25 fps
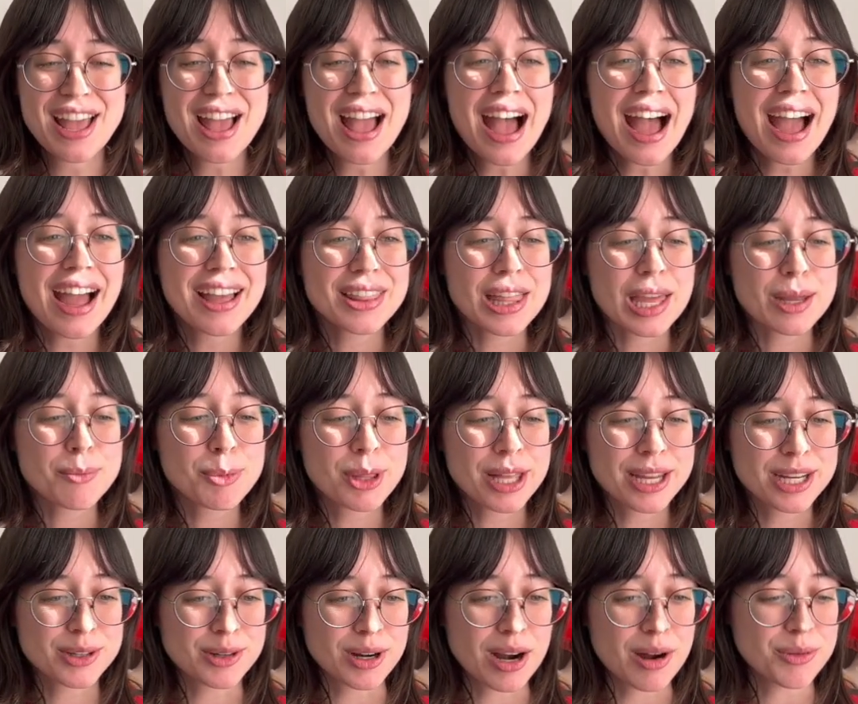I like
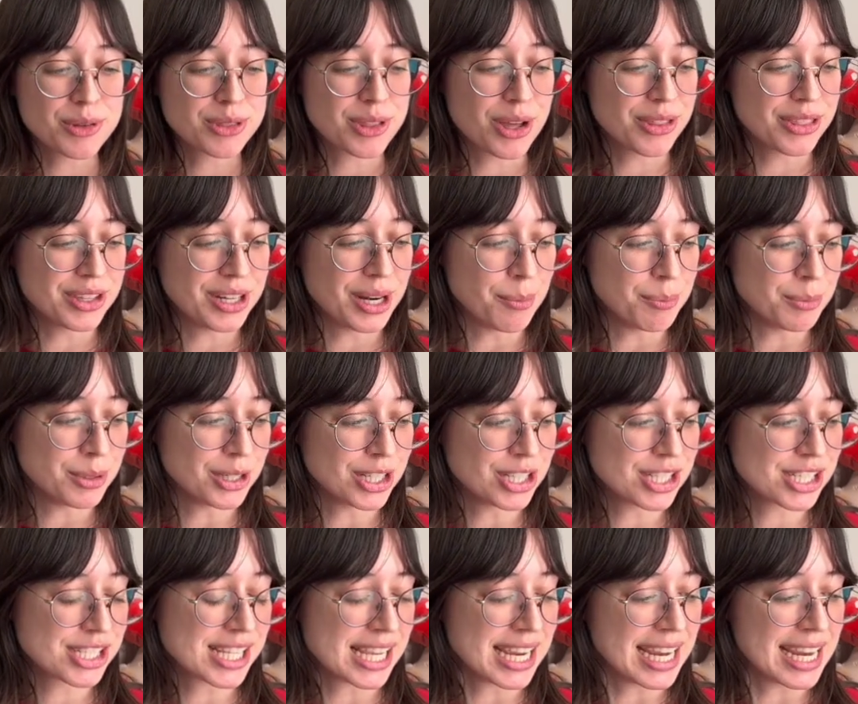playing around with all the
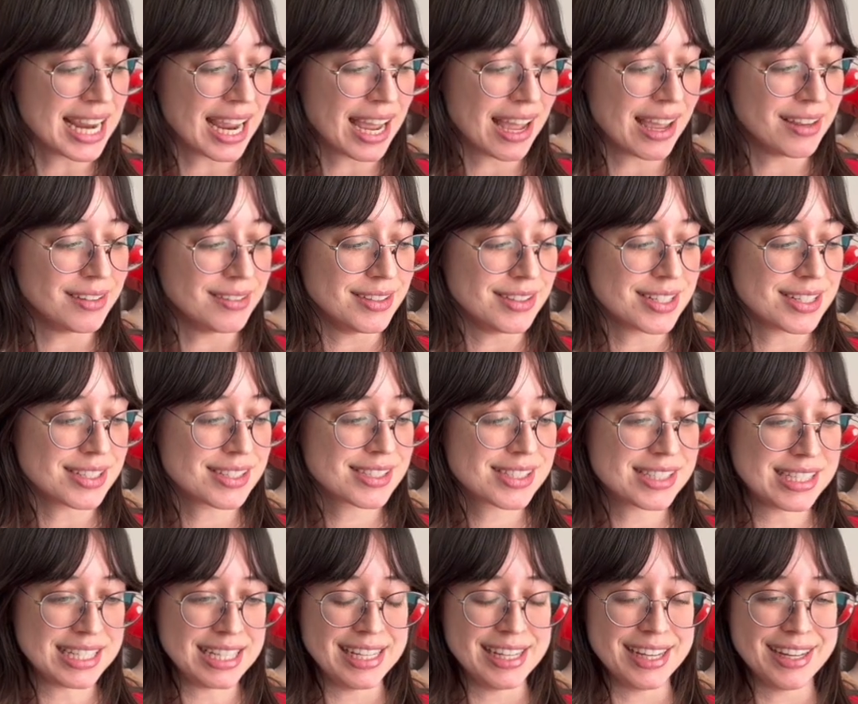numbers and
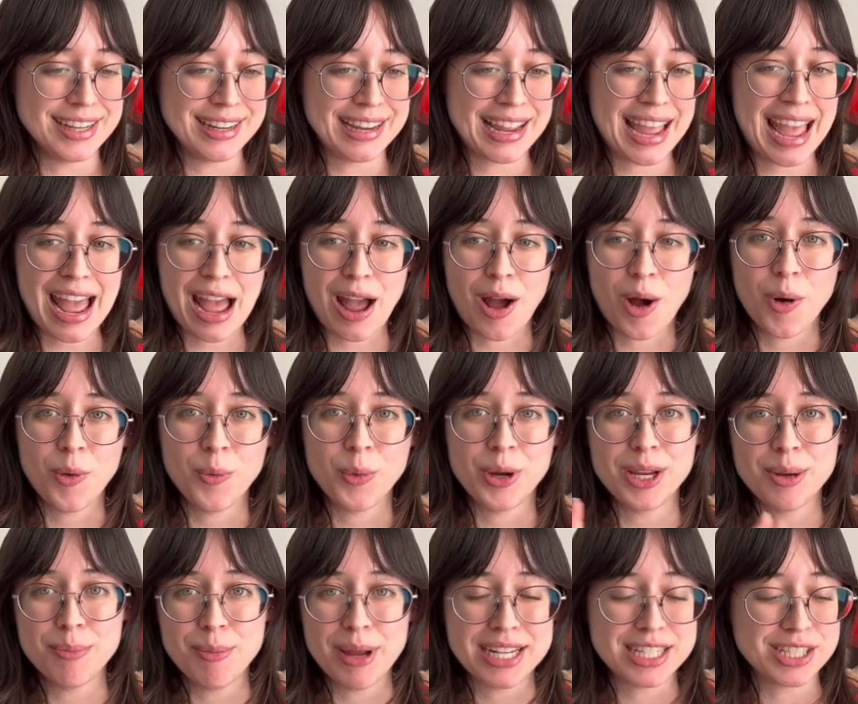seeing how we
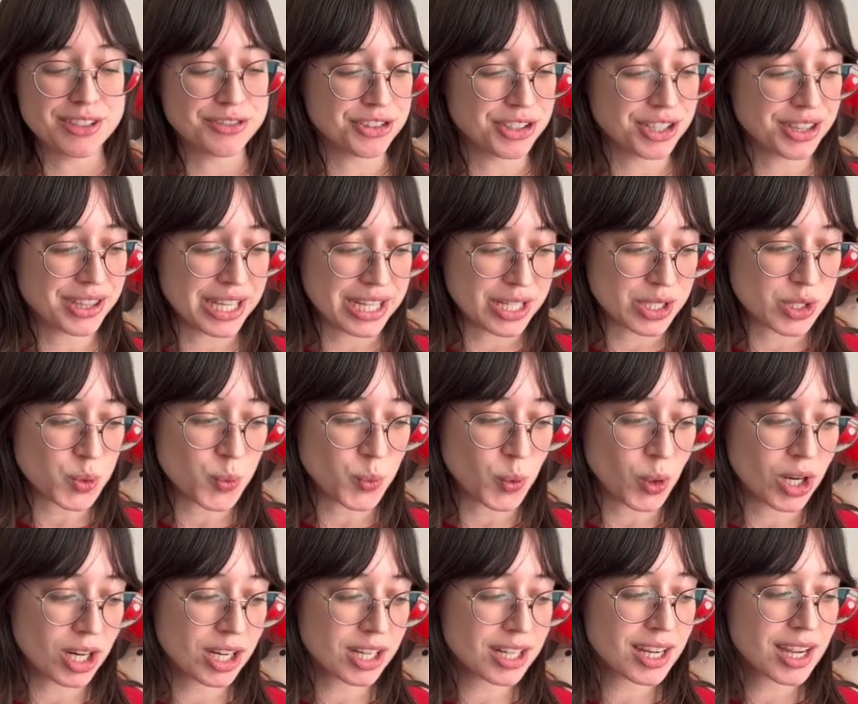can make different things
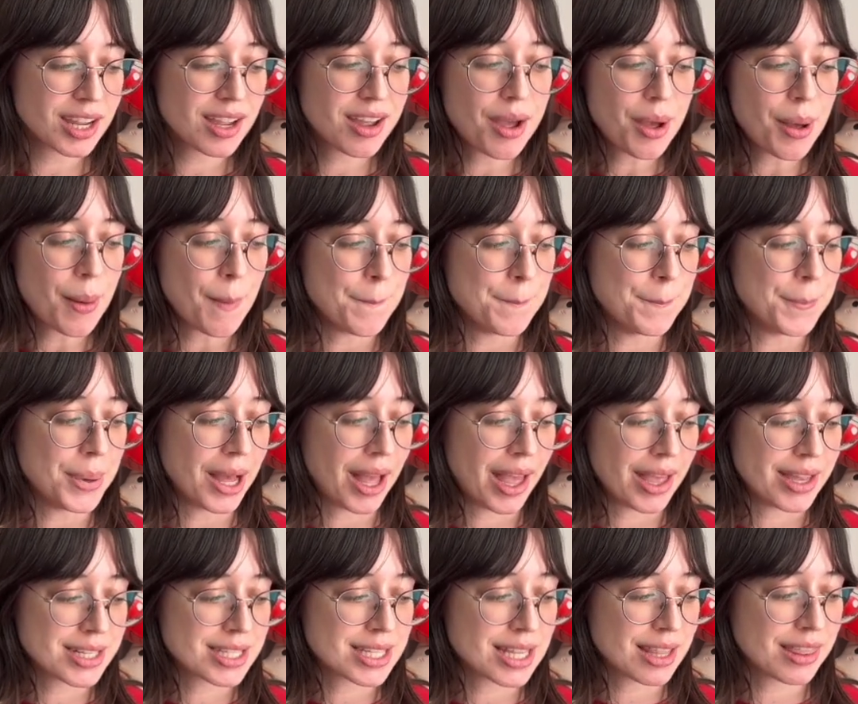work,
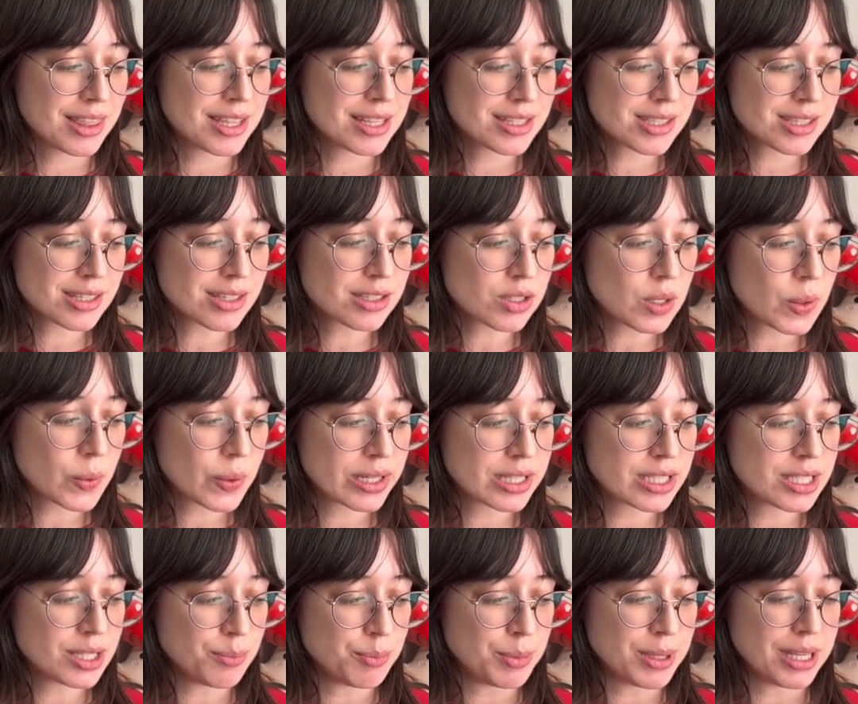but this is going
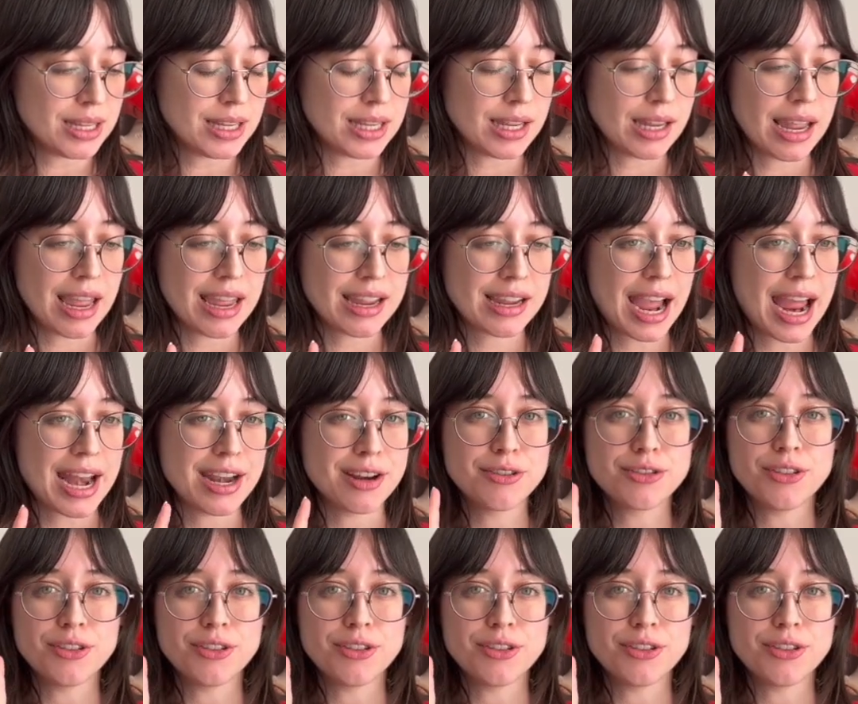to be kind of